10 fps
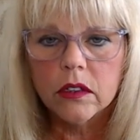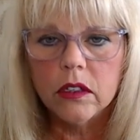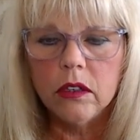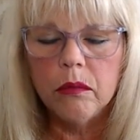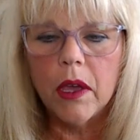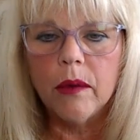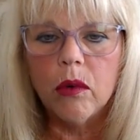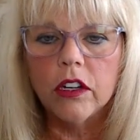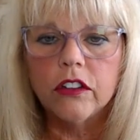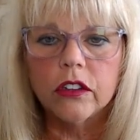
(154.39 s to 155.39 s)
You may
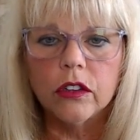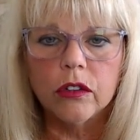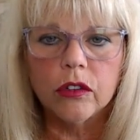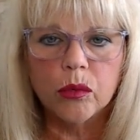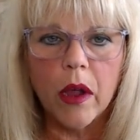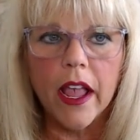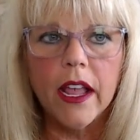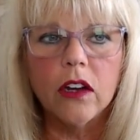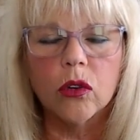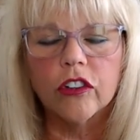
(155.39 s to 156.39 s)
want to lose
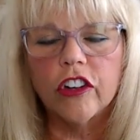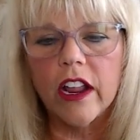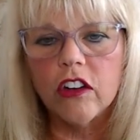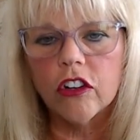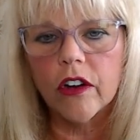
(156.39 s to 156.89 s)
weight or change